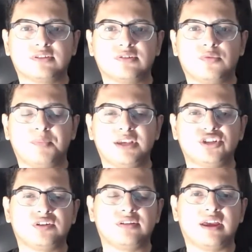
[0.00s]
So make
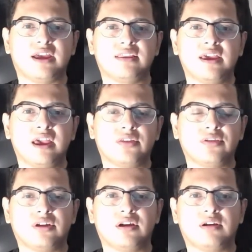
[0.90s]
sure that
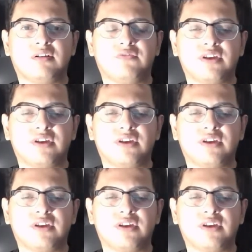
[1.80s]
the